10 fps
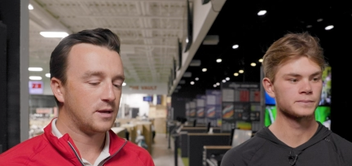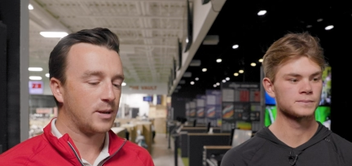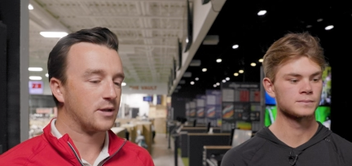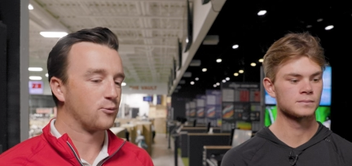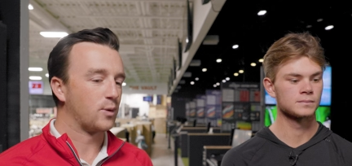
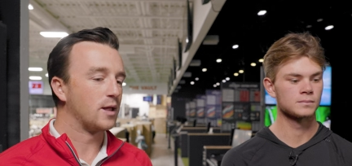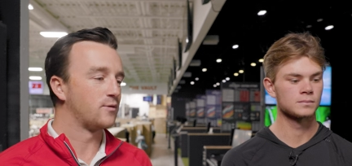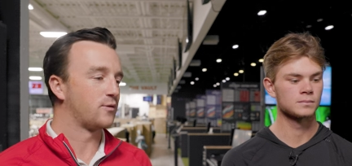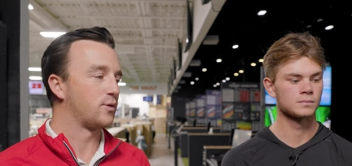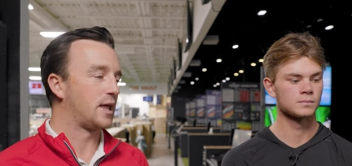Speaker 1: I mean, it's
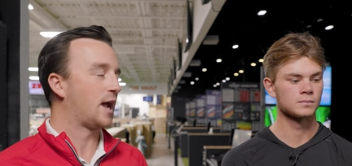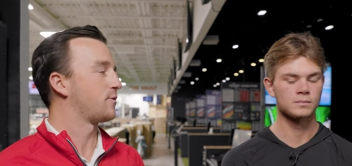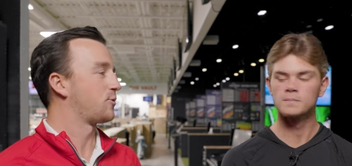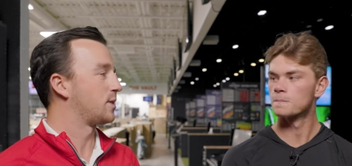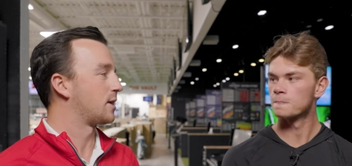relevant for the
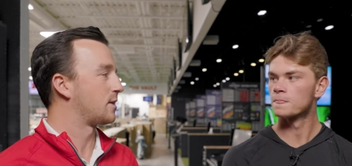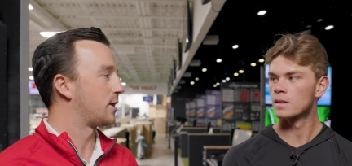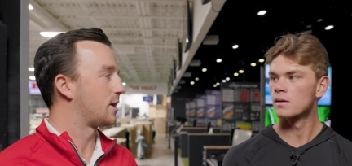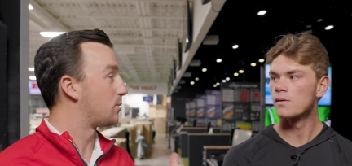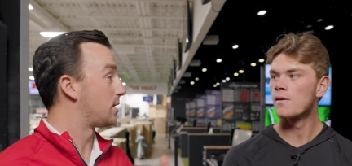average player that
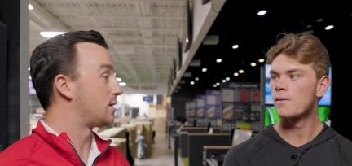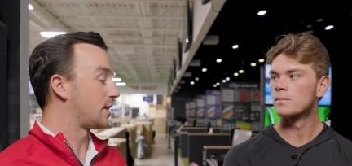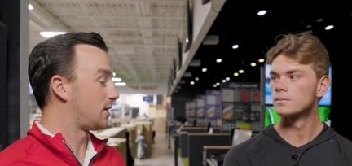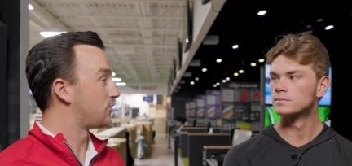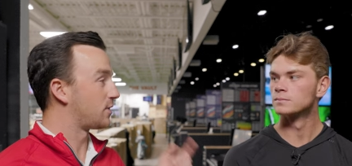might come in
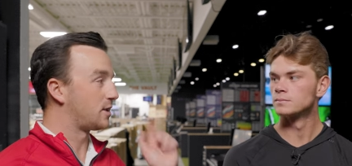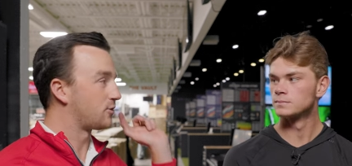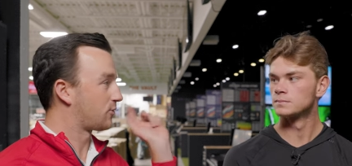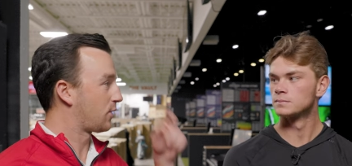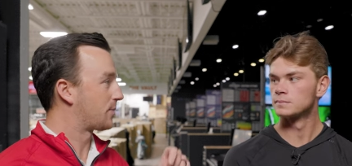and, like you
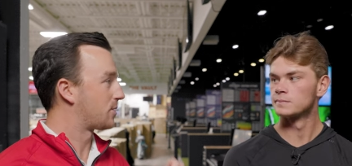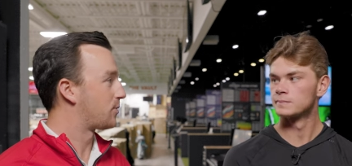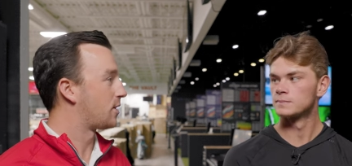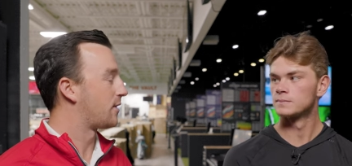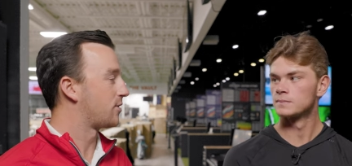said, just grab
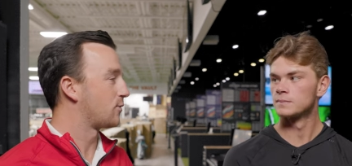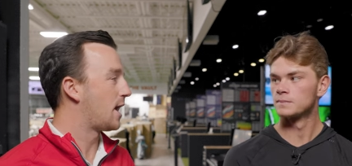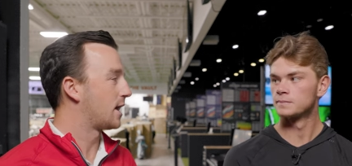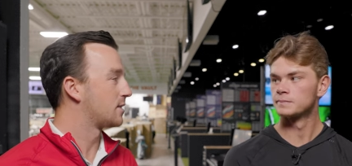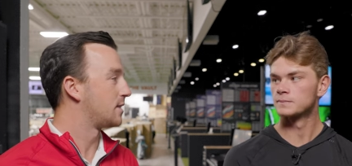something off the
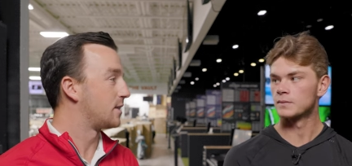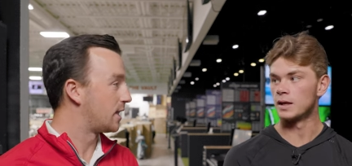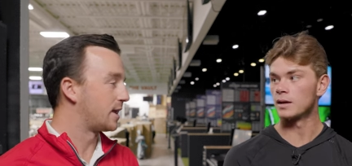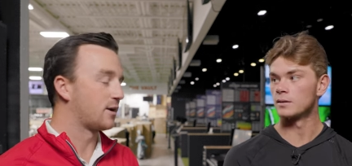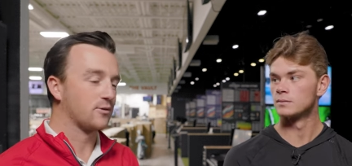rack that they
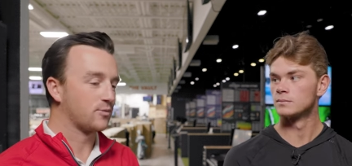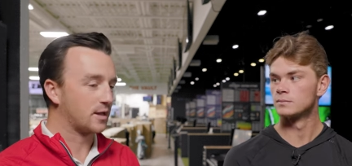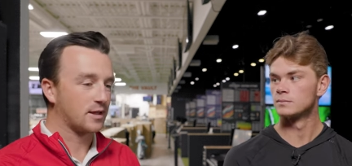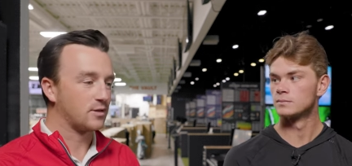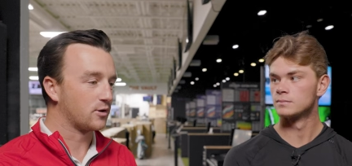like or
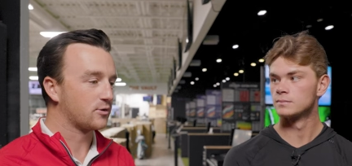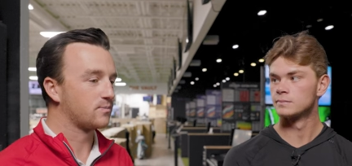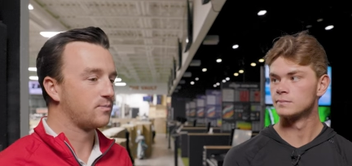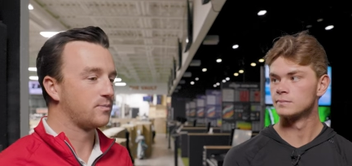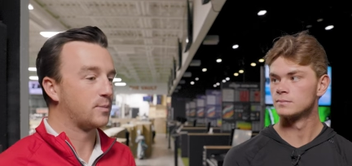think they look,
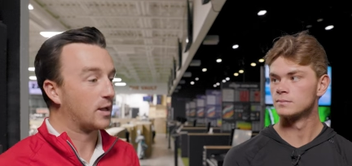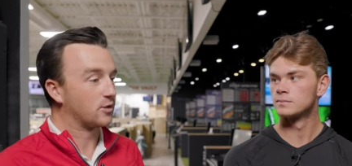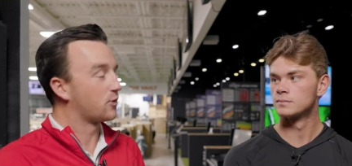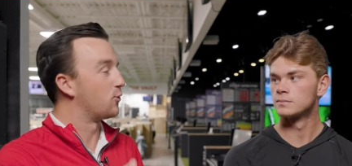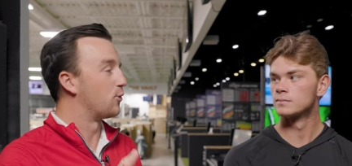it
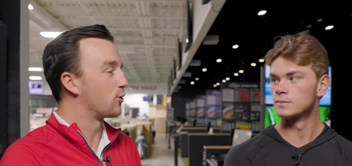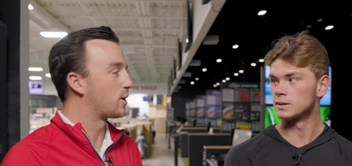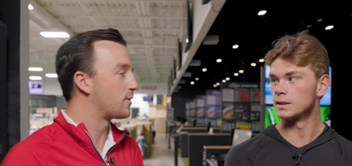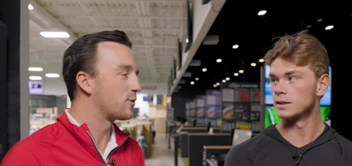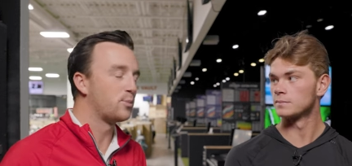might look cool or
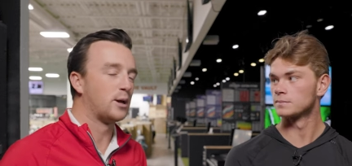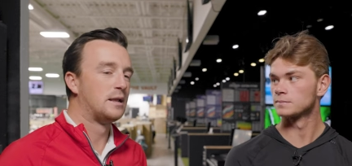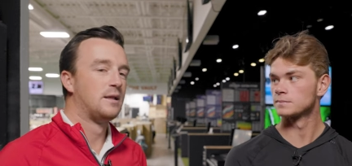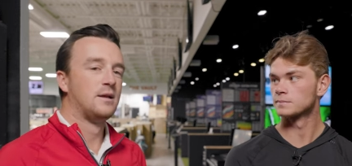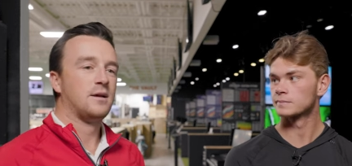whatever,
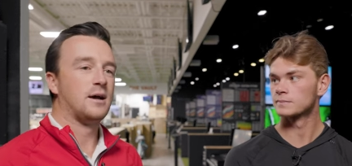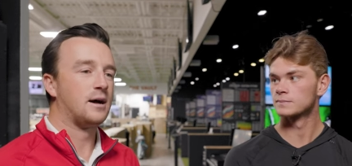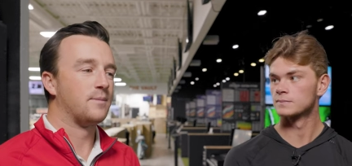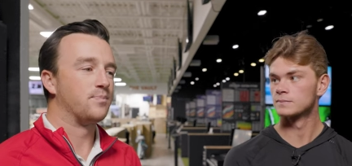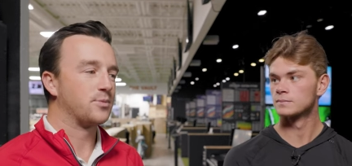but
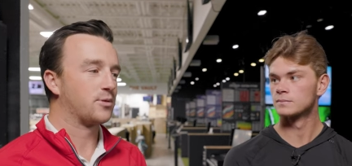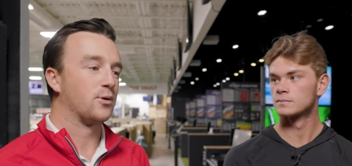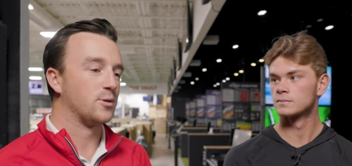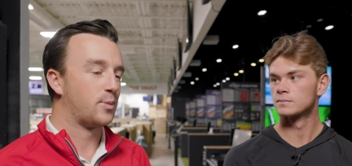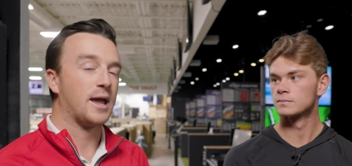
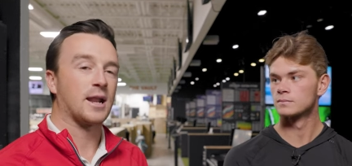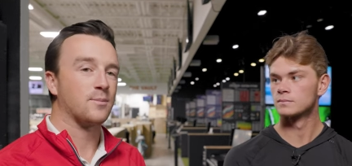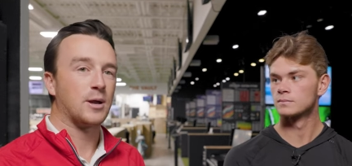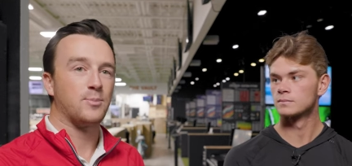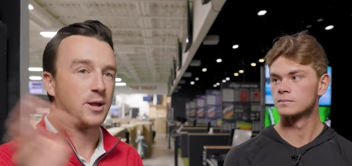throw it in the bag
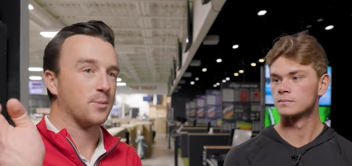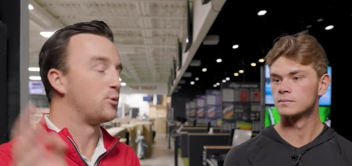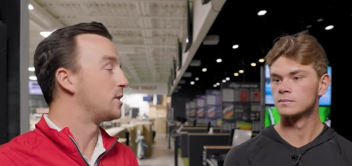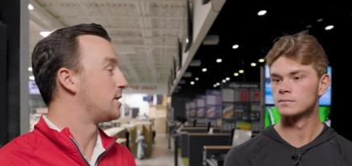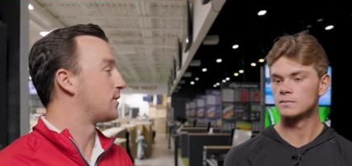and it might be
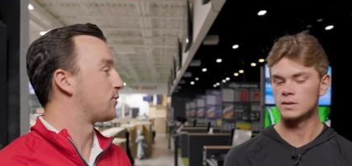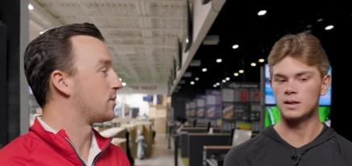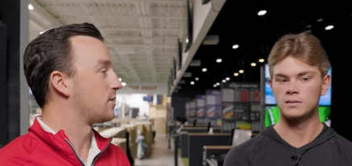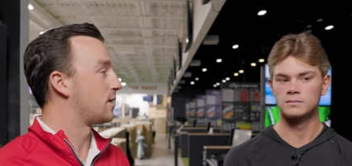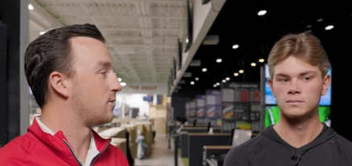completely
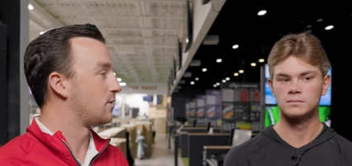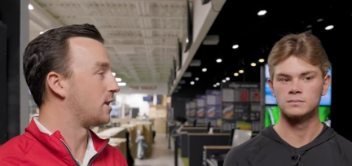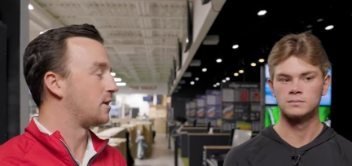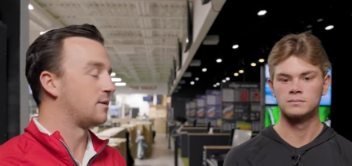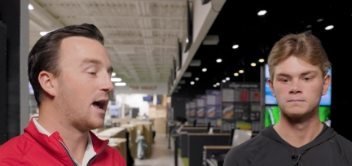different
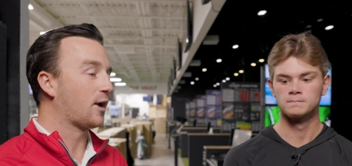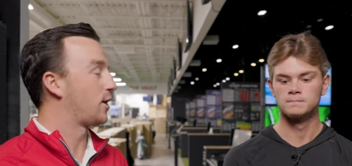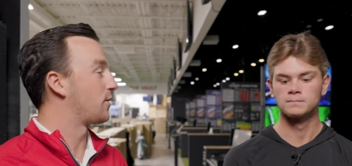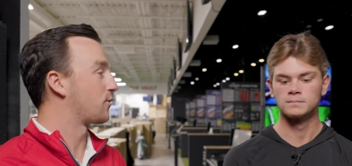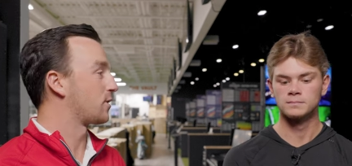and not
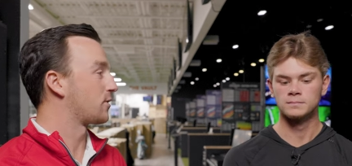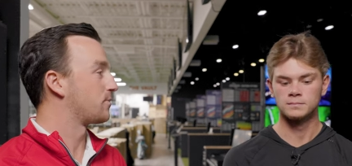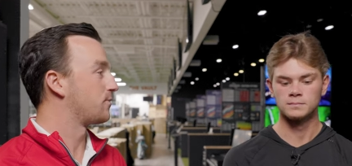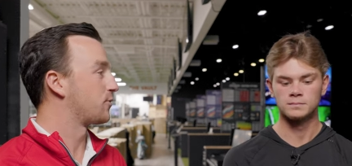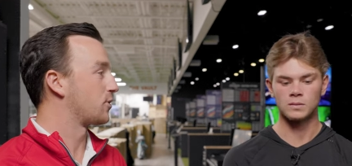great for
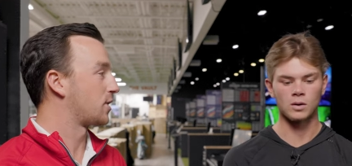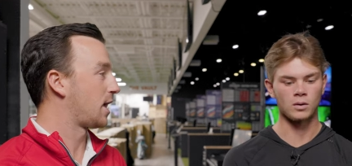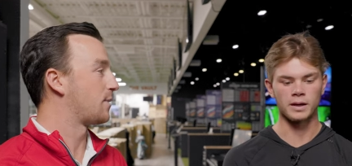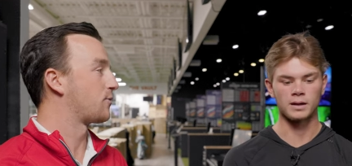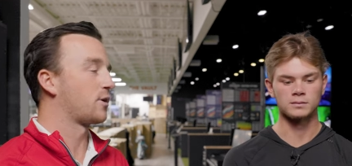their game,
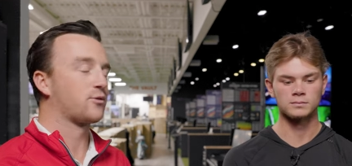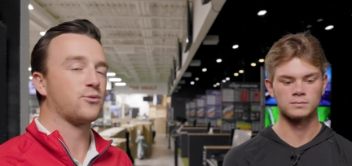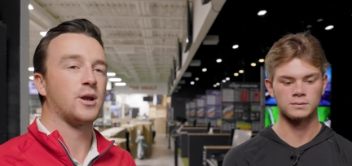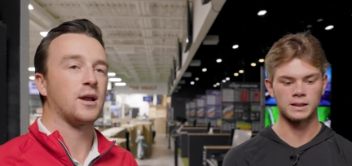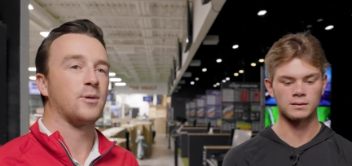for their
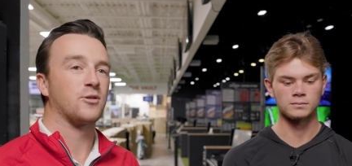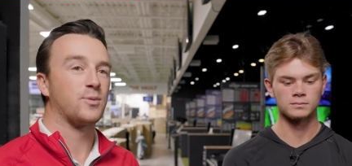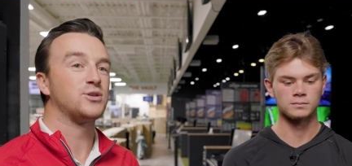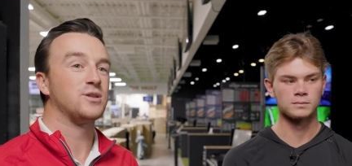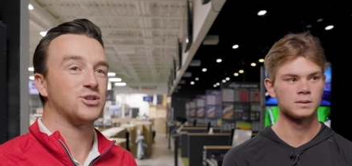swing. Yeah. I mean,
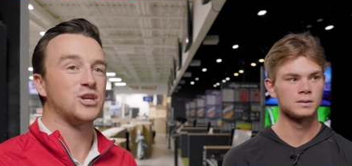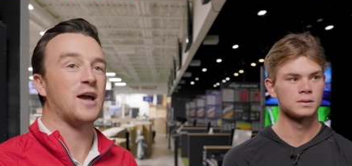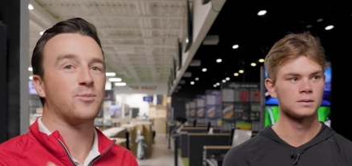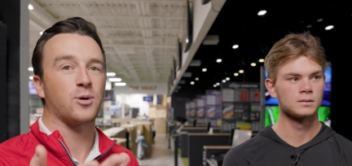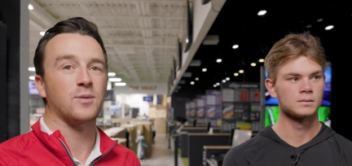especially 100%. The
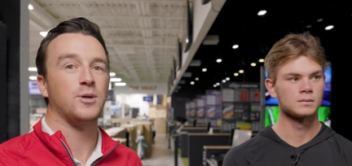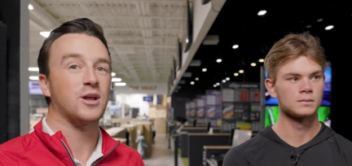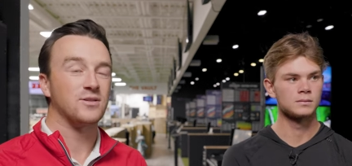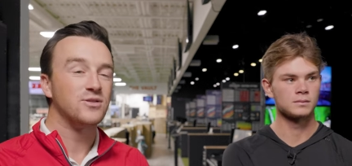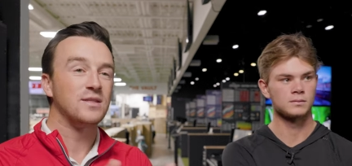shaft part. I
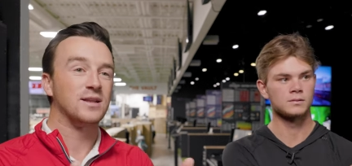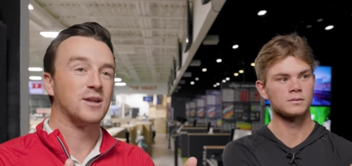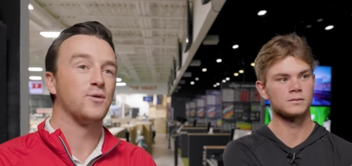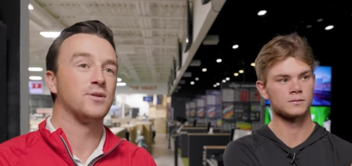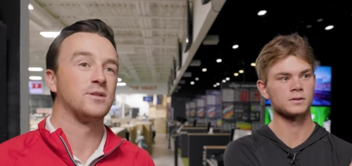mean, you can see the
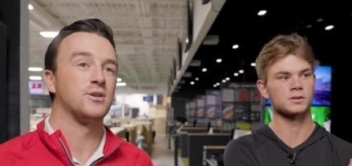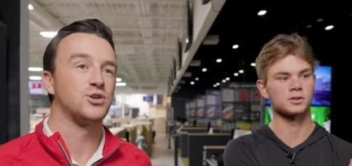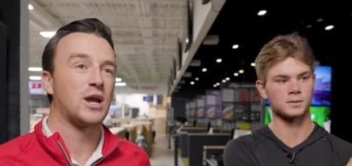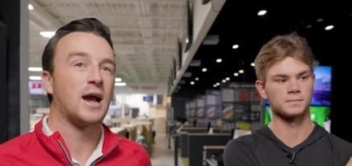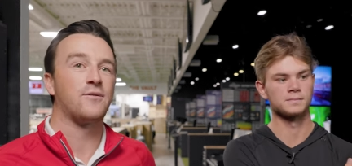difference in the
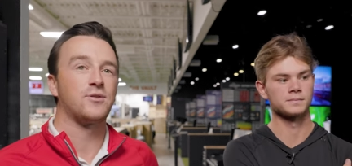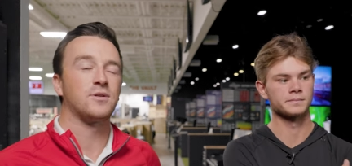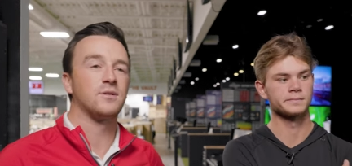shaft.